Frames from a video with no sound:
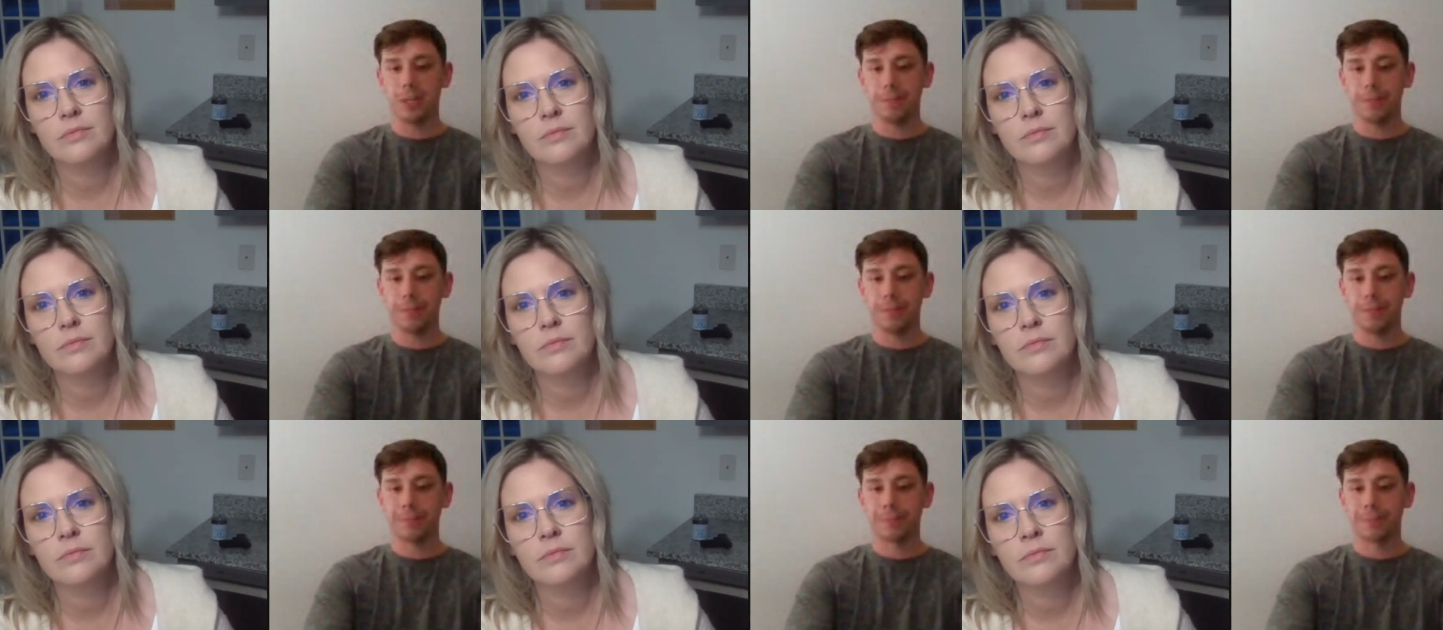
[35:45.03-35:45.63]

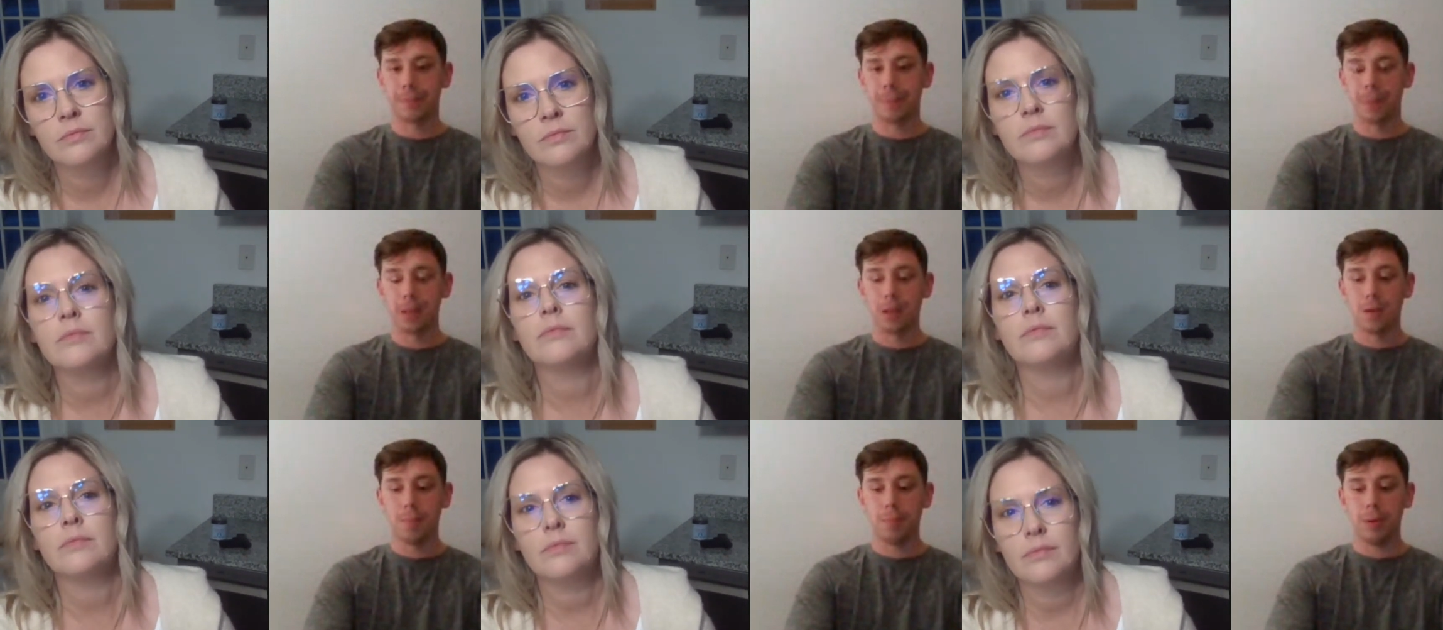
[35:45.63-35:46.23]
Speaker 1: one day,
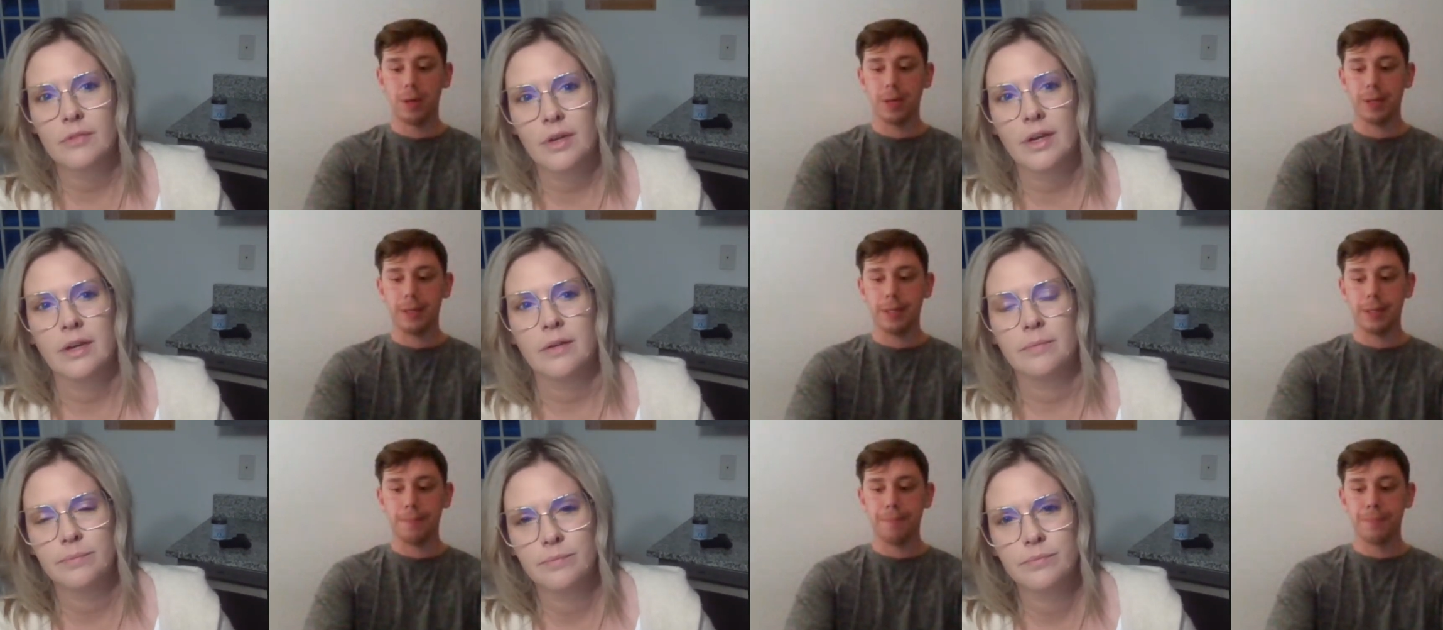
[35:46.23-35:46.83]
okay.
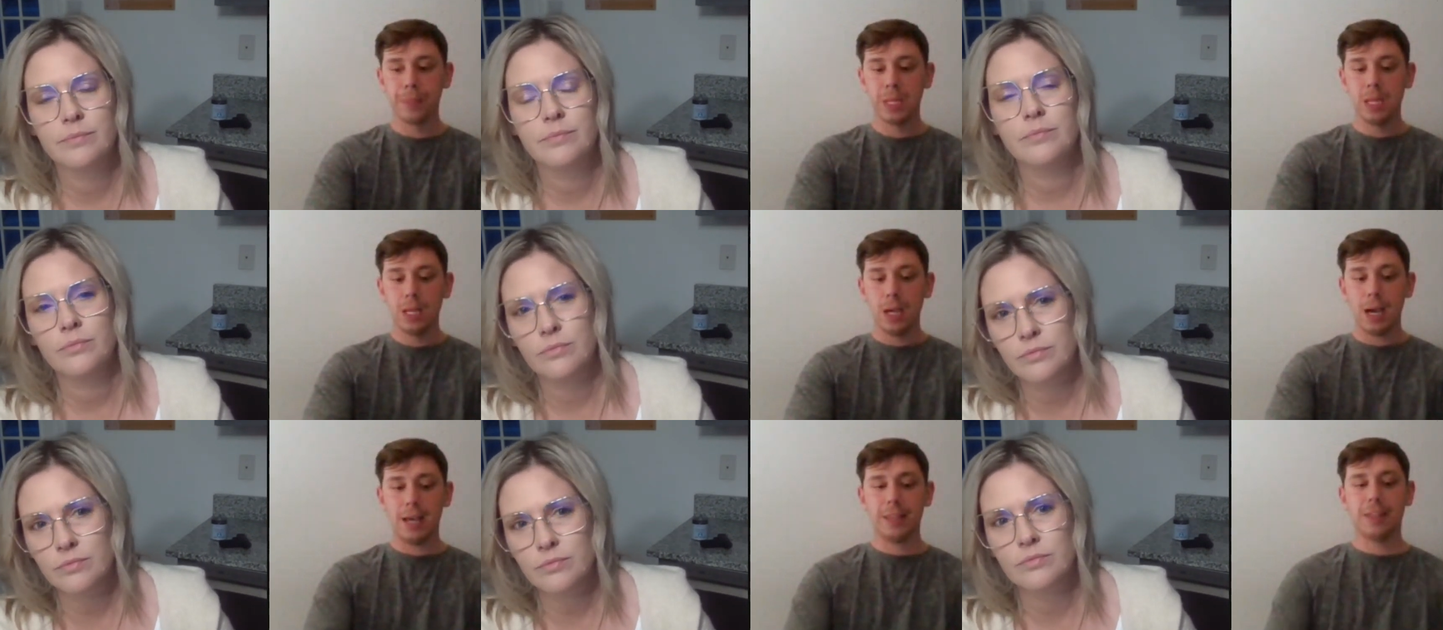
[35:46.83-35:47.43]
but um,
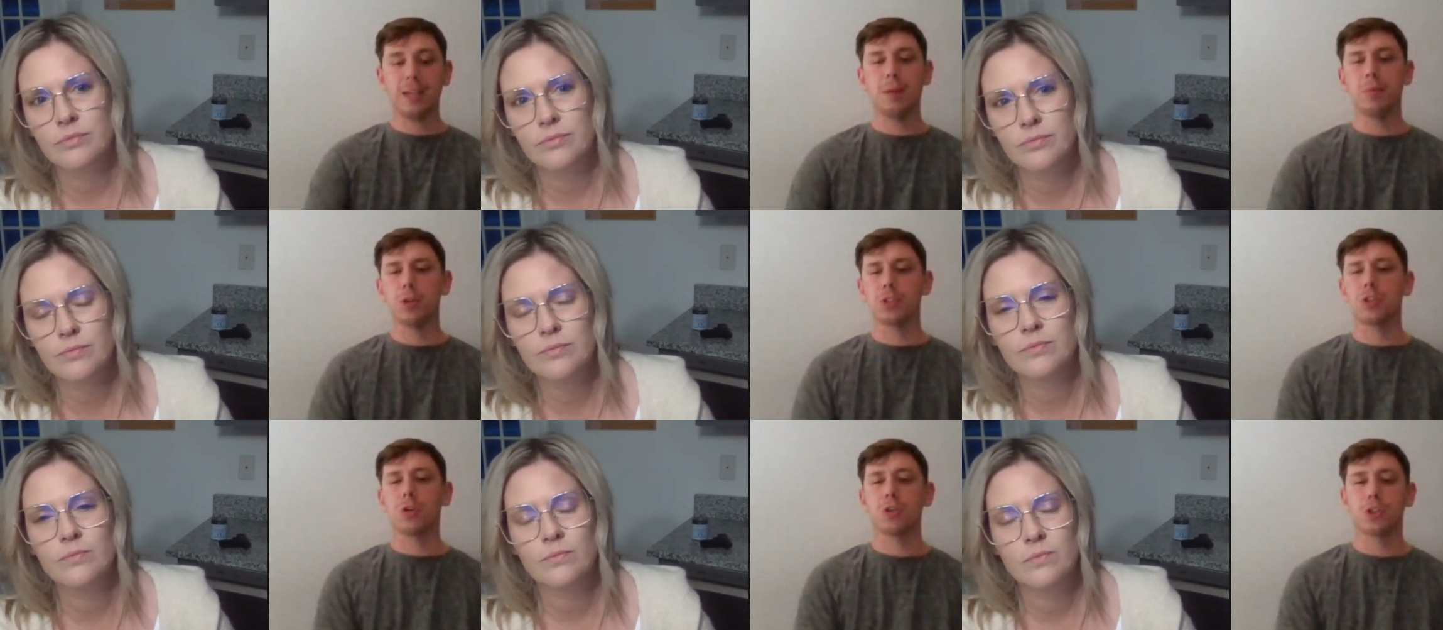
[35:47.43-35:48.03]
I
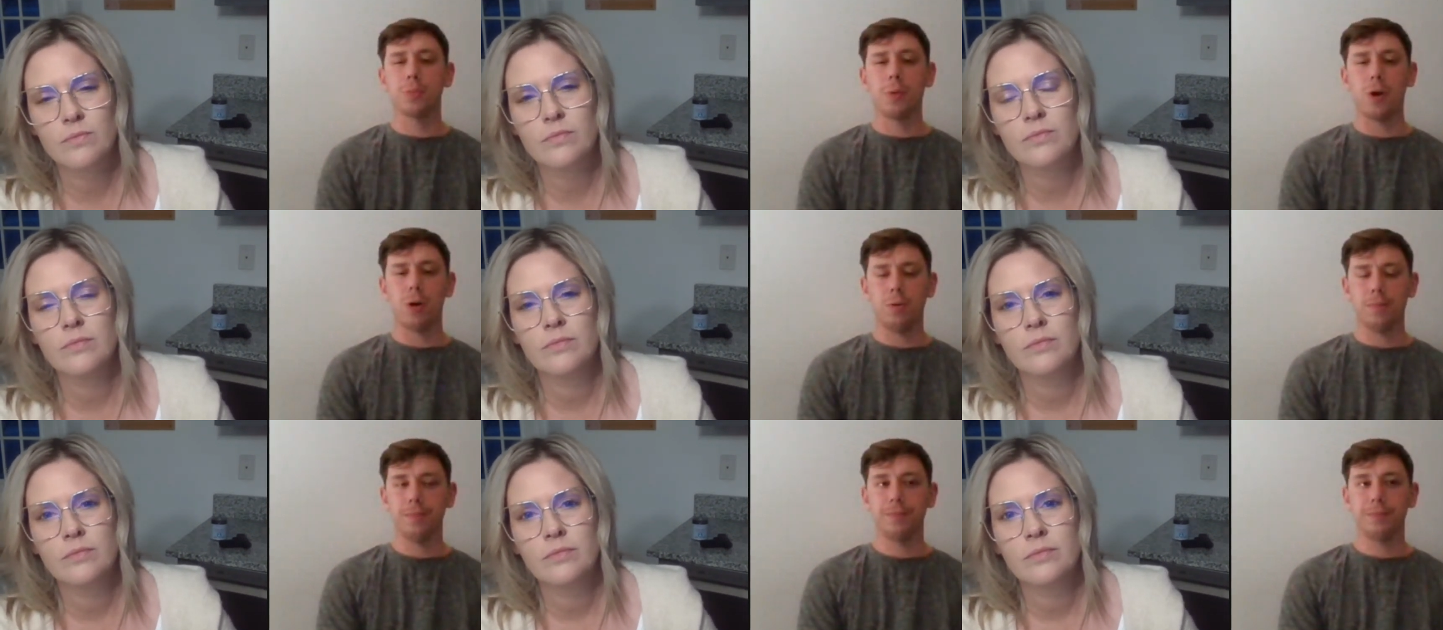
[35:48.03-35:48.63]
think I'm going to start
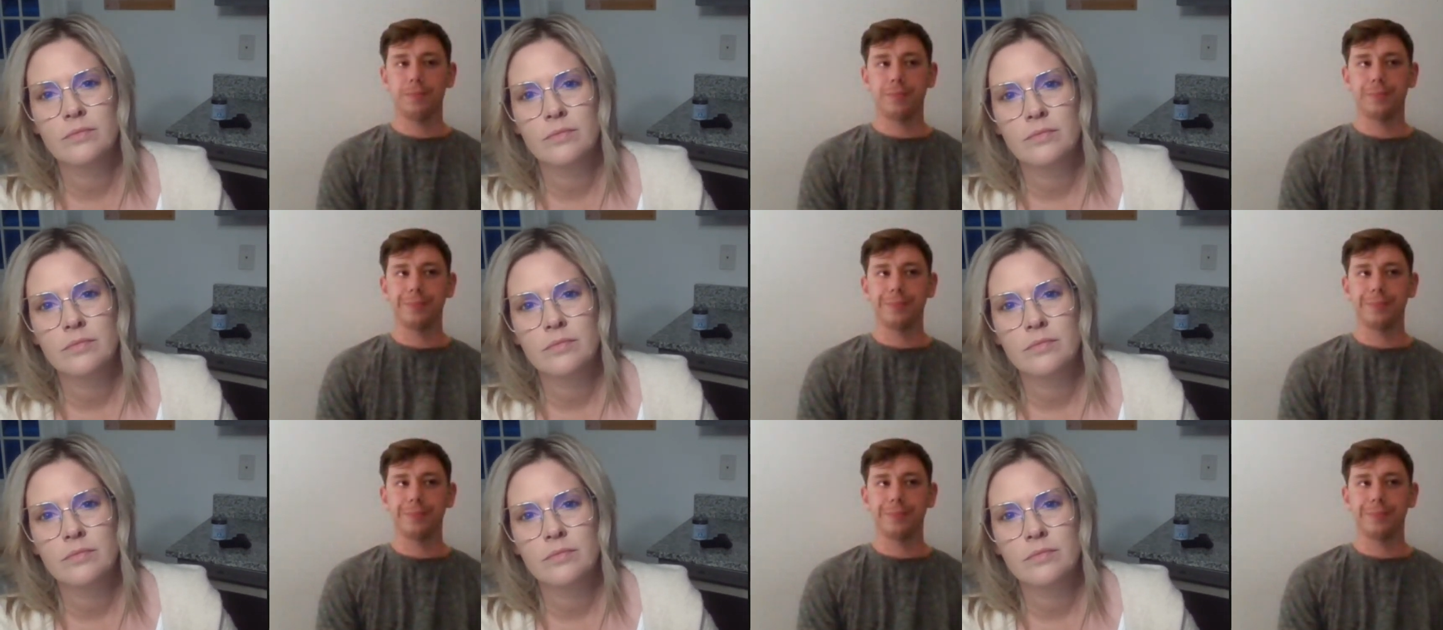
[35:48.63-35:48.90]
small.